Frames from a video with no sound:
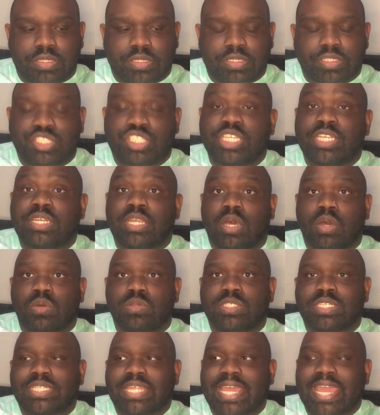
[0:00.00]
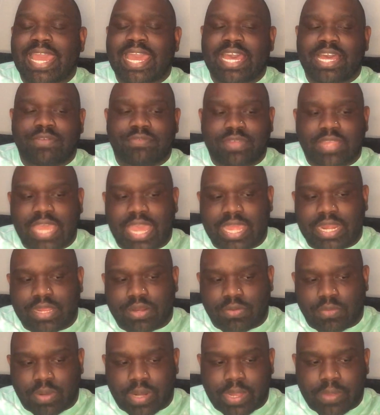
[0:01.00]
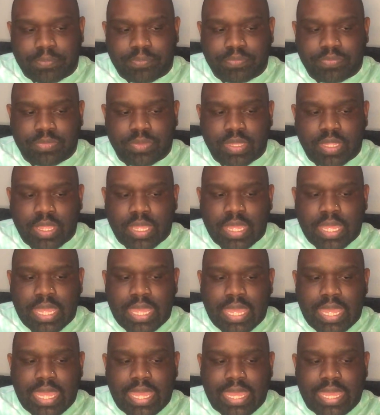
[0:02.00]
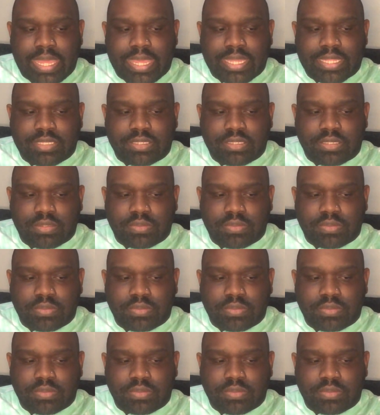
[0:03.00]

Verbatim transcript: she knows that they have Canaan, right? And